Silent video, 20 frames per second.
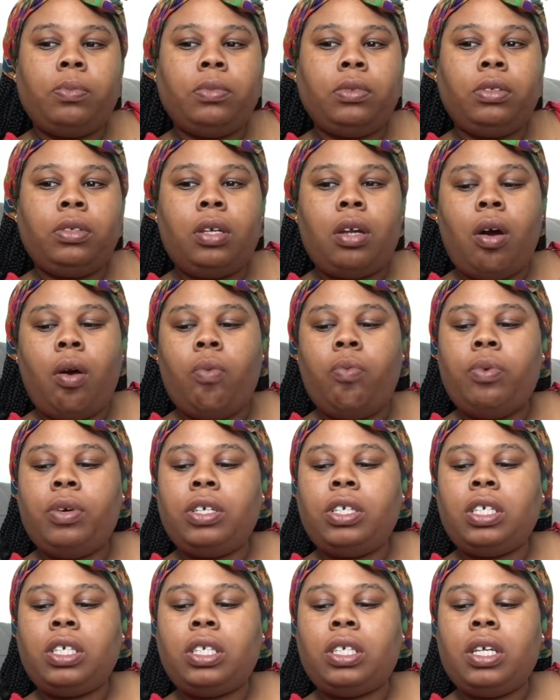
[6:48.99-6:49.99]
You know,
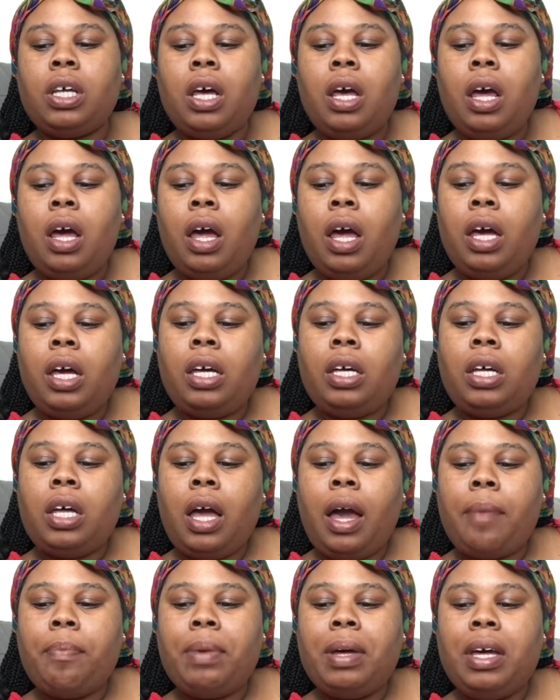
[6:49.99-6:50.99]
which is, it.
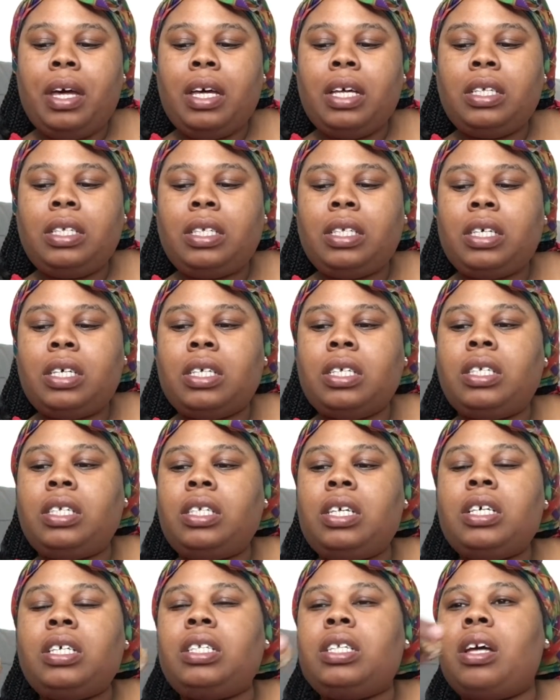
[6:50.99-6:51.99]
I mean, it's
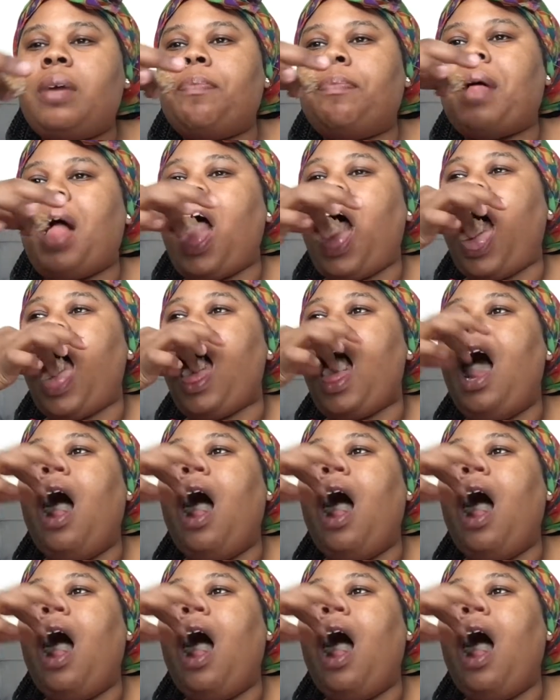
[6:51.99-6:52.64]
consistent, but